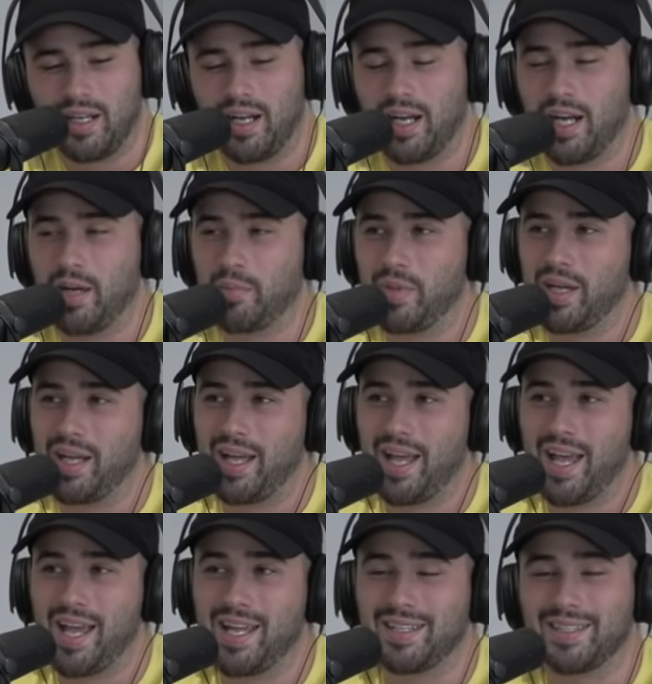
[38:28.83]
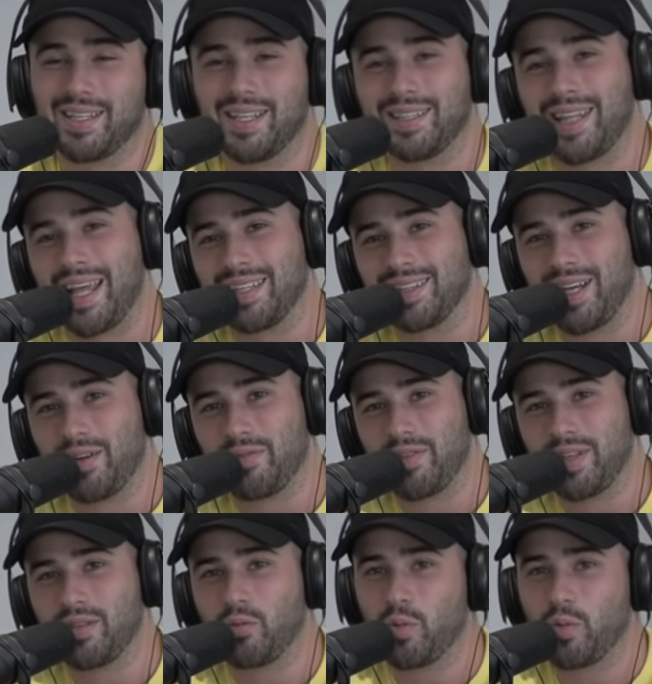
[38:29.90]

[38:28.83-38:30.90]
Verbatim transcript: um, and they love it.